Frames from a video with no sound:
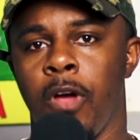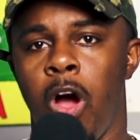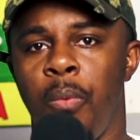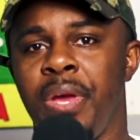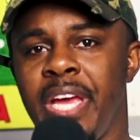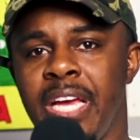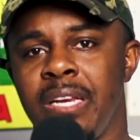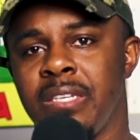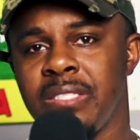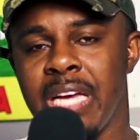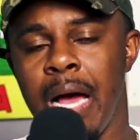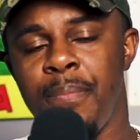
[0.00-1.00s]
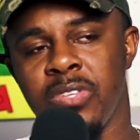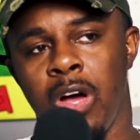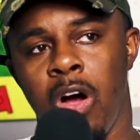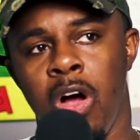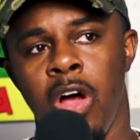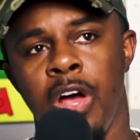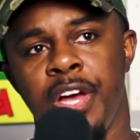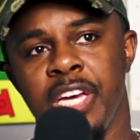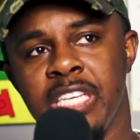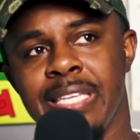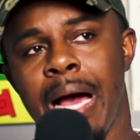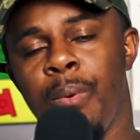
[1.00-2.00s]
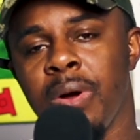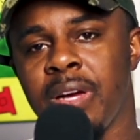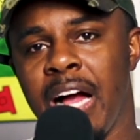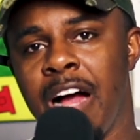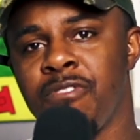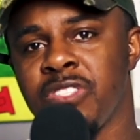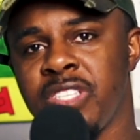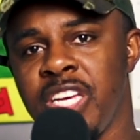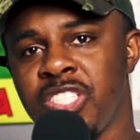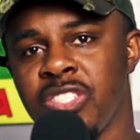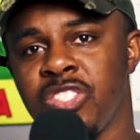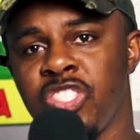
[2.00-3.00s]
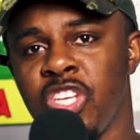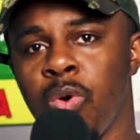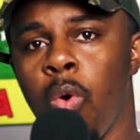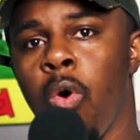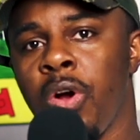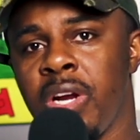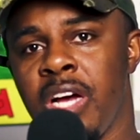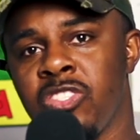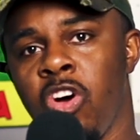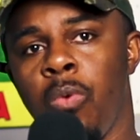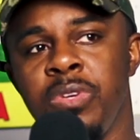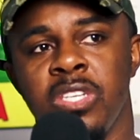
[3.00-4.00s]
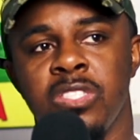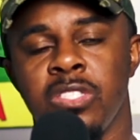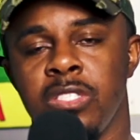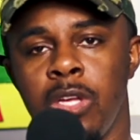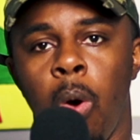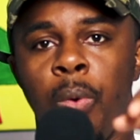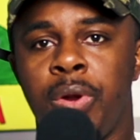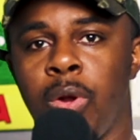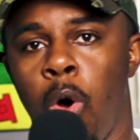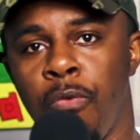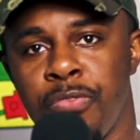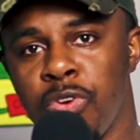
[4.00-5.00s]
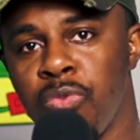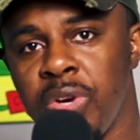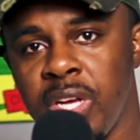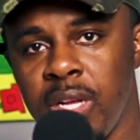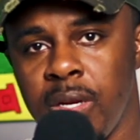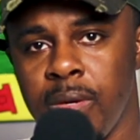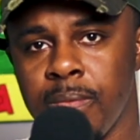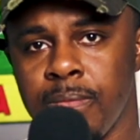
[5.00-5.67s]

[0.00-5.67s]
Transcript: Are we hitting this topic? Are is our conversation still organized? Or are we just going off the grid?